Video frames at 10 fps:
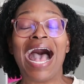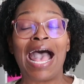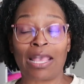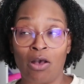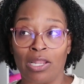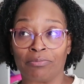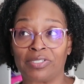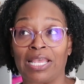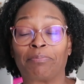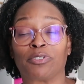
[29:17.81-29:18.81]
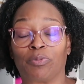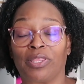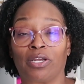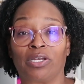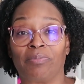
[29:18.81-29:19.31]
I call them samples, but
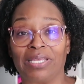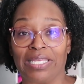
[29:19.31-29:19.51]
they're going to be